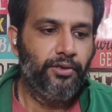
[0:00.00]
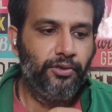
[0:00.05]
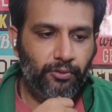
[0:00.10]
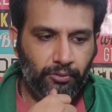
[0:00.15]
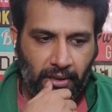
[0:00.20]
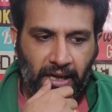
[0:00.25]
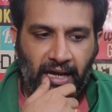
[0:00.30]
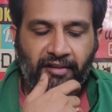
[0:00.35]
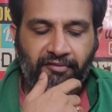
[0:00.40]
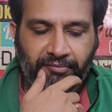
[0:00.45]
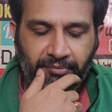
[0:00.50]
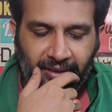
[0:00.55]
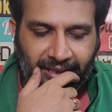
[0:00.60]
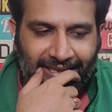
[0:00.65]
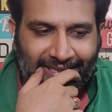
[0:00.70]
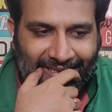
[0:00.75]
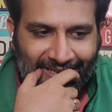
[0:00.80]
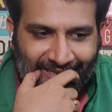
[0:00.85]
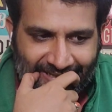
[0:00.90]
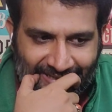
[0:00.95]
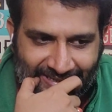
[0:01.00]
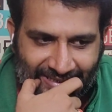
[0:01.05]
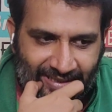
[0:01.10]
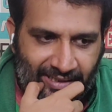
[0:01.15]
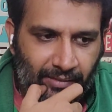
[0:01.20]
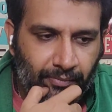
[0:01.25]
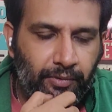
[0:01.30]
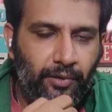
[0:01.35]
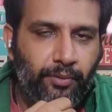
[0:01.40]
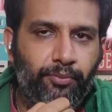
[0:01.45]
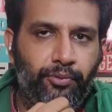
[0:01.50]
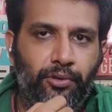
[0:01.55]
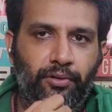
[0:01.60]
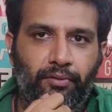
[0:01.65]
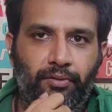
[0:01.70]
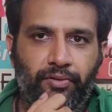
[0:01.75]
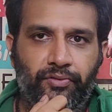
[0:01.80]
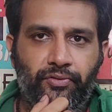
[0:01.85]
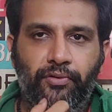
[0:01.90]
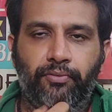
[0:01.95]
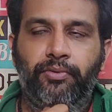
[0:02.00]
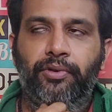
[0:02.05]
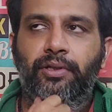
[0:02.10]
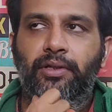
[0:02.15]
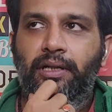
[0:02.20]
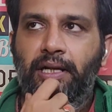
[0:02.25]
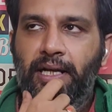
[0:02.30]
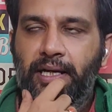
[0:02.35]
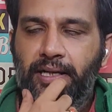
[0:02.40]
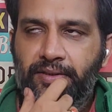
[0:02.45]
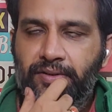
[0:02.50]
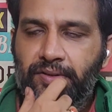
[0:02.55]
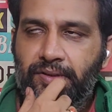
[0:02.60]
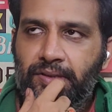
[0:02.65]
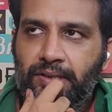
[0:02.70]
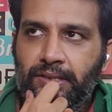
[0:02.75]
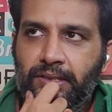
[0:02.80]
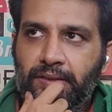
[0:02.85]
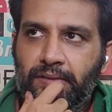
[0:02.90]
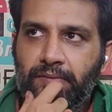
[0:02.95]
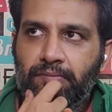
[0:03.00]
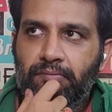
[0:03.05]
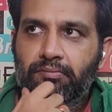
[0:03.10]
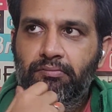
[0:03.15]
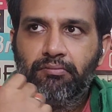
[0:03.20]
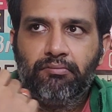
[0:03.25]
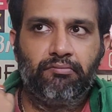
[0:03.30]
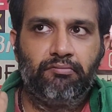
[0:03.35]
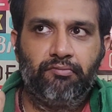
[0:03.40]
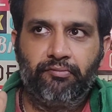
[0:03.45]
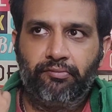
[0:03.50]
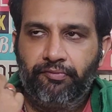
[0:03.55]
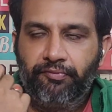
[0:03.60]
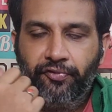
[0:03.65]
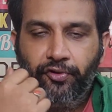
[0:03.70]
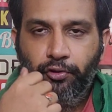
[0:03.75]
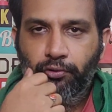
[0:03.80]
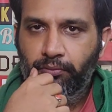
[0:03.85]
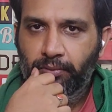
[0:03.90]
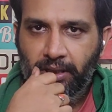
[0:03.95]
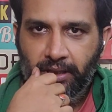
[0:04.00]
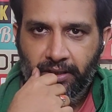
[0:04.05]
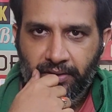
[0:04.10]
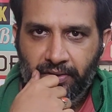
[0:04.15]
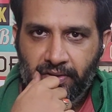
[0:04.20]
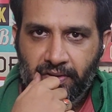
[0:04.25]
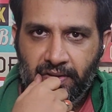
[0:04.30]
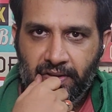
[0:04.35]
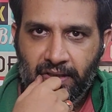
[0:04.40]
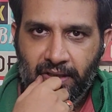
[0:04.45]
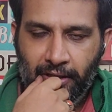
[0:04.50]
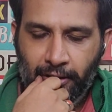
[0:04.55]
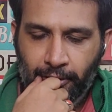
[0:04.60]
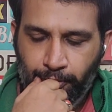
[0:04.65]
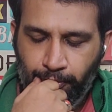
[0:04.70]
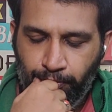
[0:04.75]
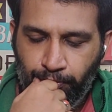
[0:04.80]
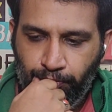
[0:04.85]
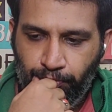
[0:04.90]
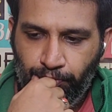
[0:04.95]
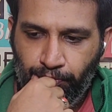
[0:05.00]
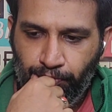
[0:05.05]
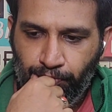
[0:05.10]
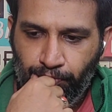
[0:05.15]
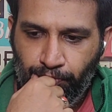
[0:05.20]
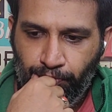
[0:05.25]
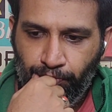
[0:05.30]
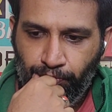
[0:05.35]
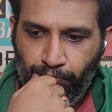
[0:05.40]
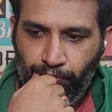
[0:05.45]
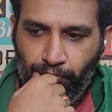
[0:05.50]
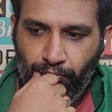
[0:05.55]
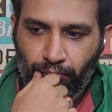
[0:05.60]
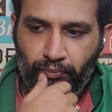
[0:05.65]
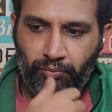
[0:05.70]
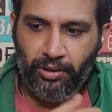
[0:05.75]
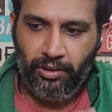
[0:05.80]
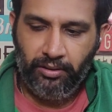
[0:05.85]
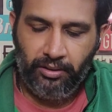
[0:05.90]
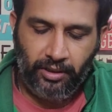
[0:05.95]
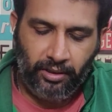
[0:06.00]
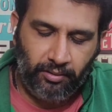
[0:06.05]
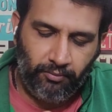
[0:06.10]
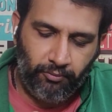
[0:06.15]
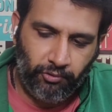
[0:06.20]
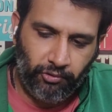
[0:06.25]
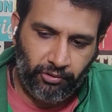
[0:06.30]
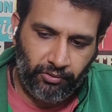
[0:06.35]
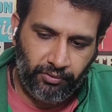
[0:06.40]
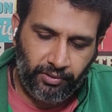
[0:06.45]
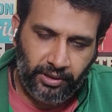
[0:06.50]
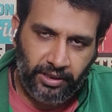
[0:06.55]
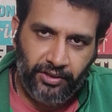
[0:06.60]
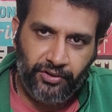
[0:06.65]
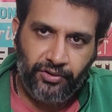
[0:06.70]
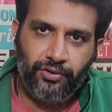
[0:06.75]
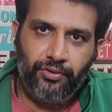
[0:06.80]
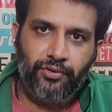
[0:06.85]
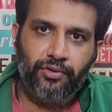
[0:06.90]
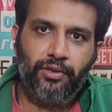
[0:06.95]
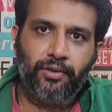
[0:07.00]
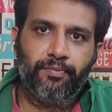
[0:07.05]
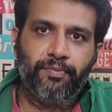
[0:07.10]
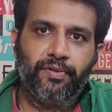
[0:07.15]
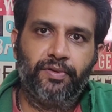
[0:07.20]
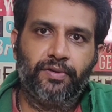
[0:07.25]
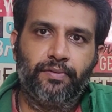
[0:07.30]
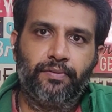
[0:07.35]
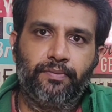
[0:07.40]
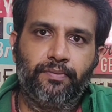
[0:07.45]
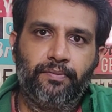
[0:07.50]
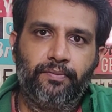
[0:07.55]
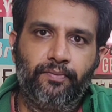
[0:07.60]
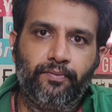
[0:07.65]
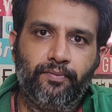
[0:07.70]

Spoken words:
you have made considerable progress over the last few months in building more relationships,